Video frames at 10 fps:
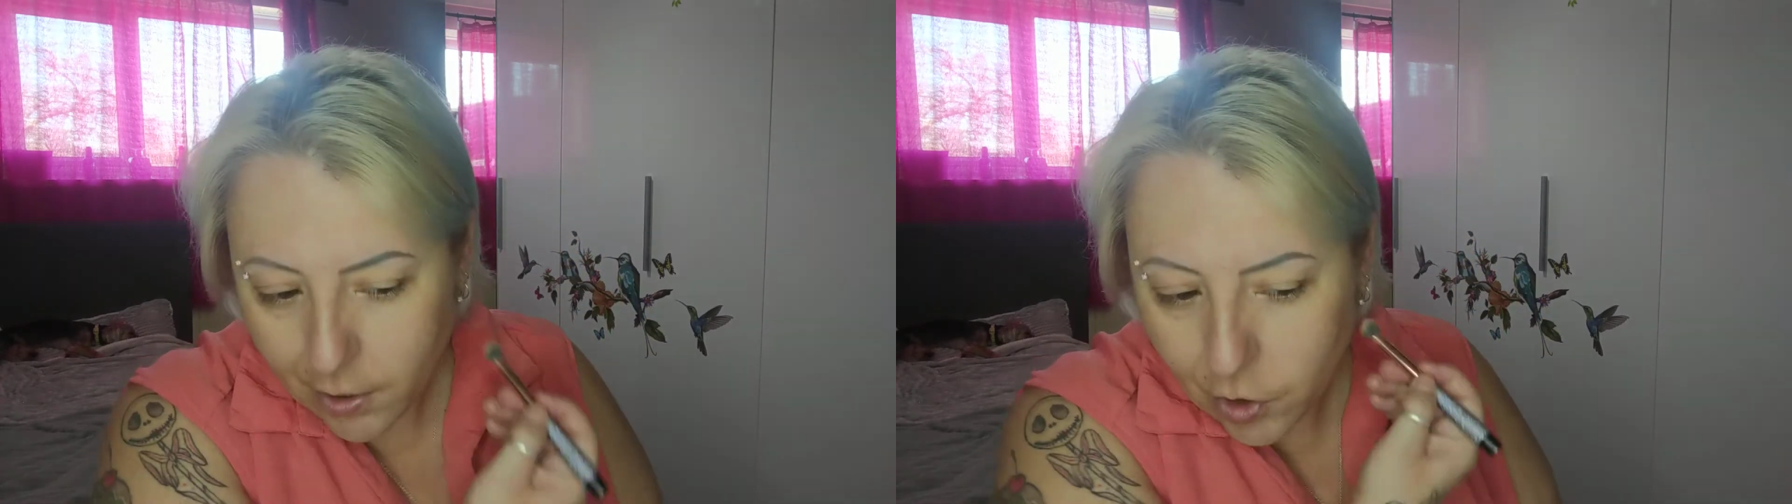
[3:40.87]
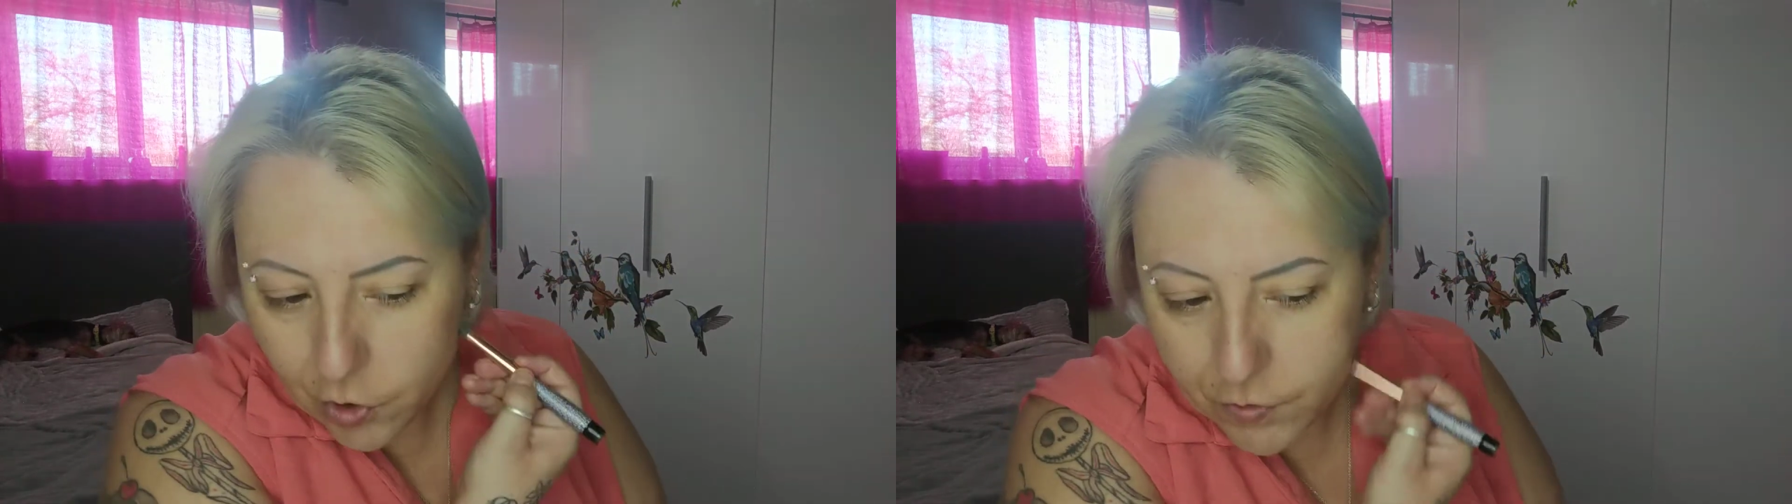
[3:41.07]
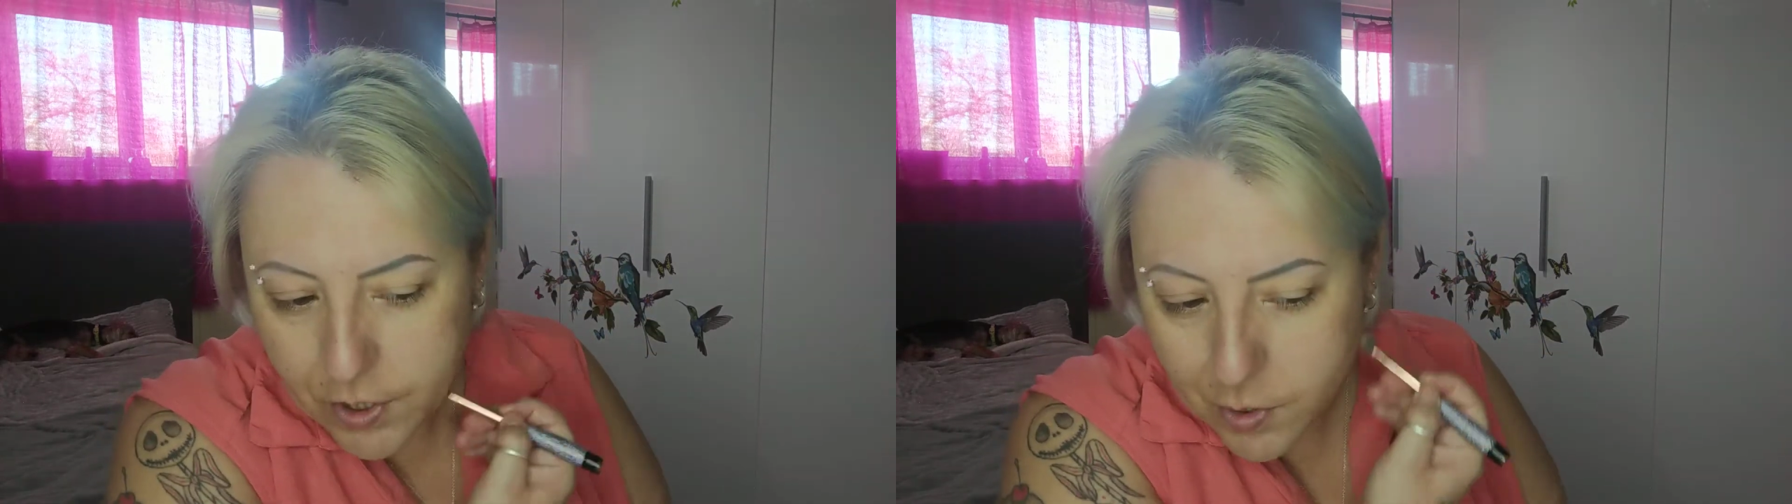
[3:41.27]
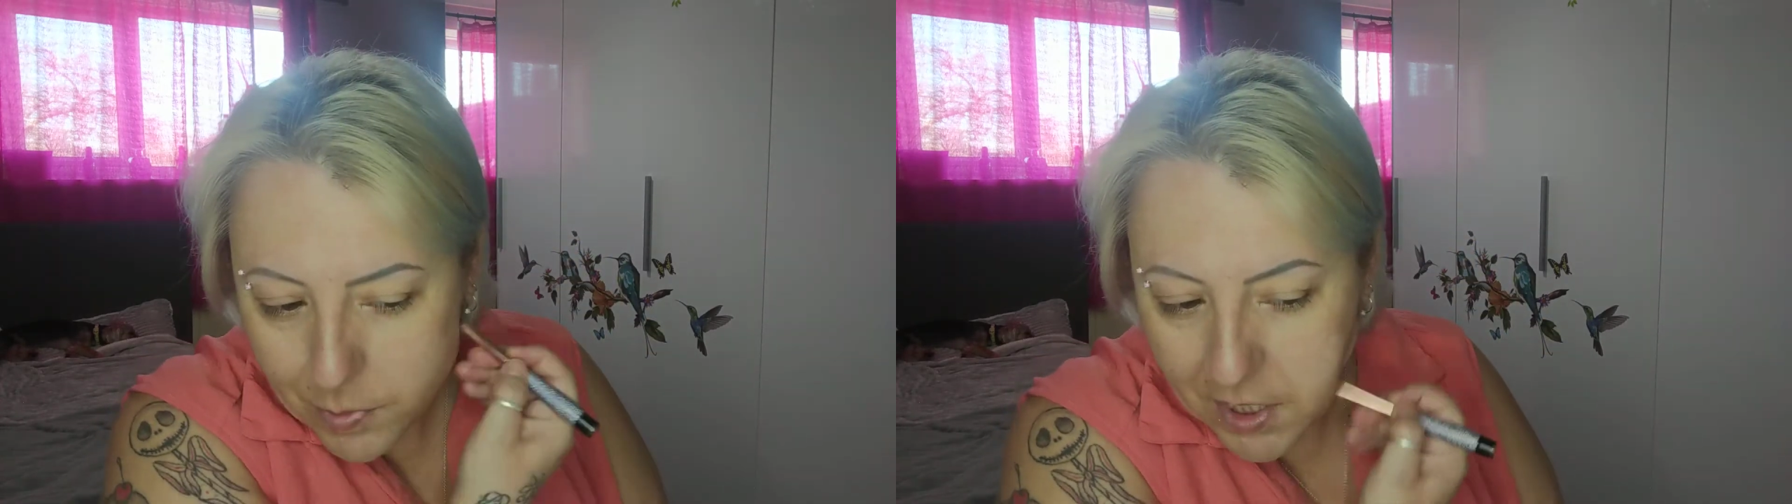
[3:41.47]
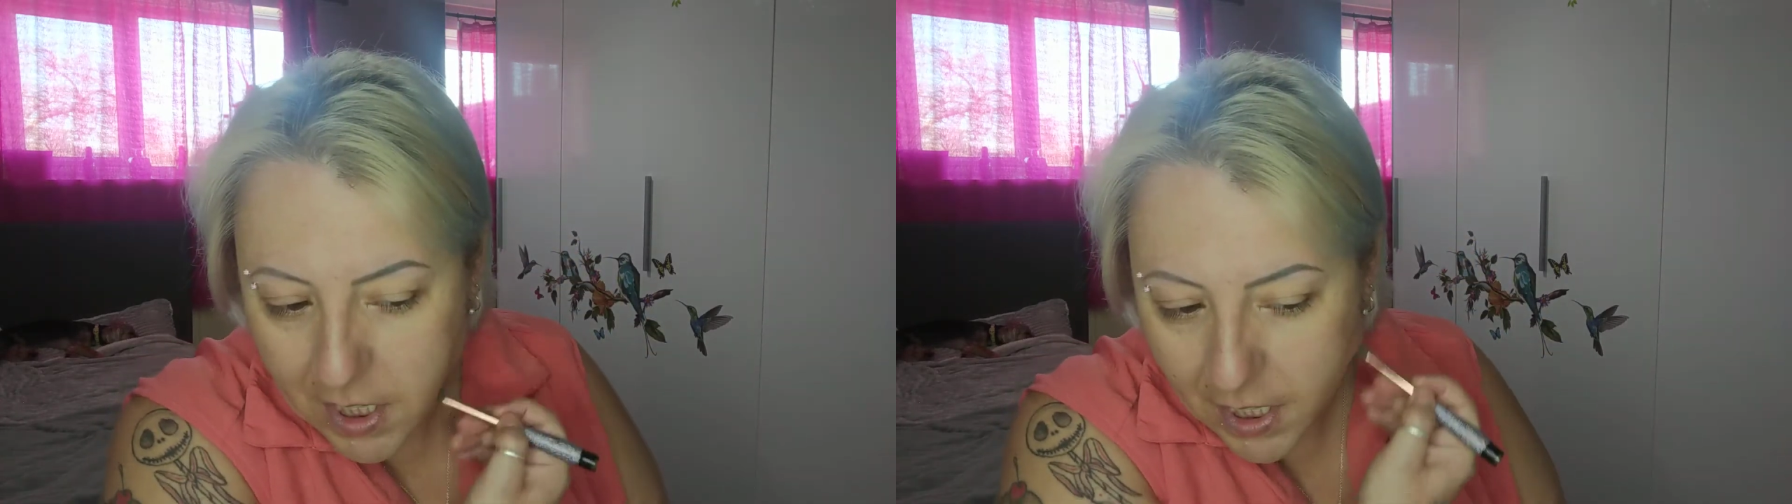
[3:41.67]
Cover some
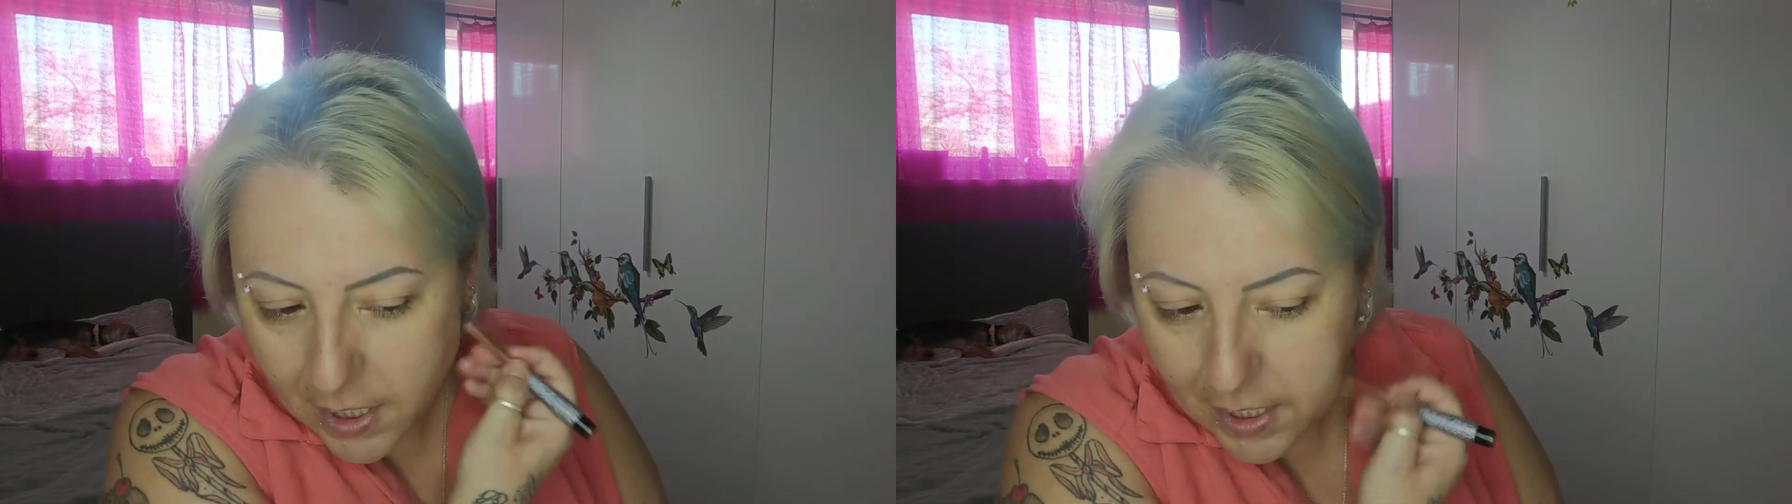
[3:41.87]
of the